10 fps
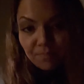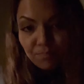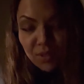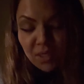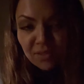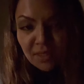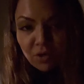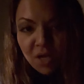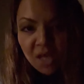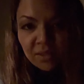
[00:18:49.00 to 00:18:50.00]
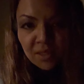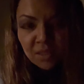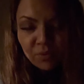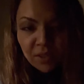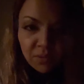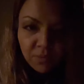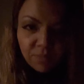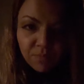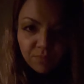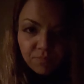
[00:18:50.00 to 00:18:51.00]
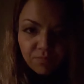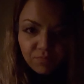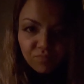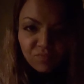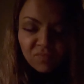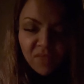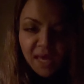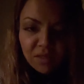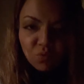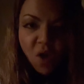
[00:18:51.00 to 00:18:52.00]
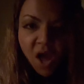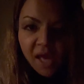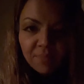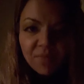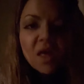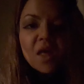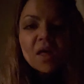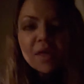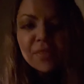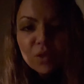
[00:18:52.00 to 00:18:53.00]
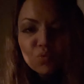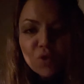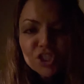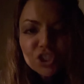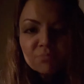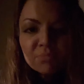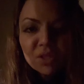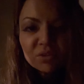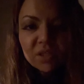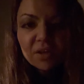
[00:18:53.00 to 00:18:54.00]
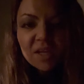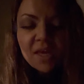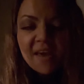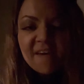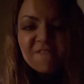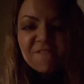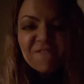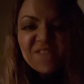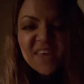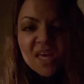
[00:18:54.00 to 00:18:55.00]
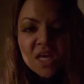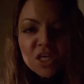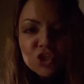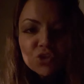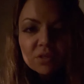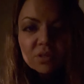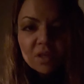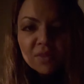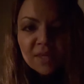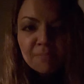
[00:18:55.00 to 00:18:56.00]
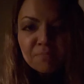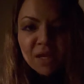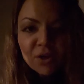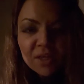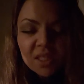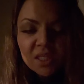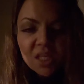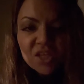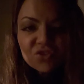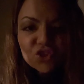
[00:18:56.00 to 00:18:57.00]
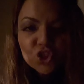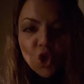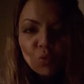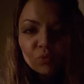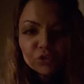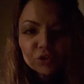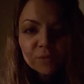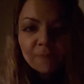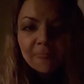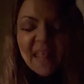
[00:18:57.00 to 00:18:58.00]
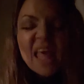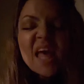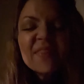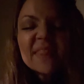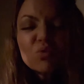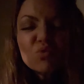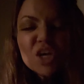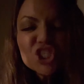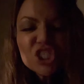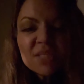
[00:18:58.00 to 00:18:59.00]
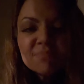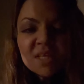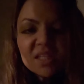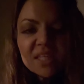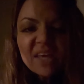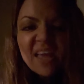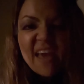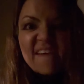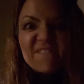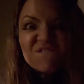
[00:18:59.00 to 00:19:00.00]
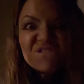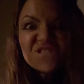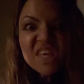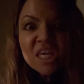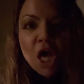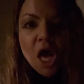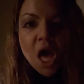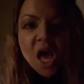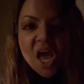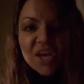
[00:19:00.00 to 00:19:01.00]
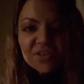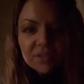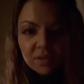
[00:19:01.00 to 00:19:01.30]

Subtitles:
because they are not disciplined. And that is why the Russian military fears the American soldier. The Russian military fears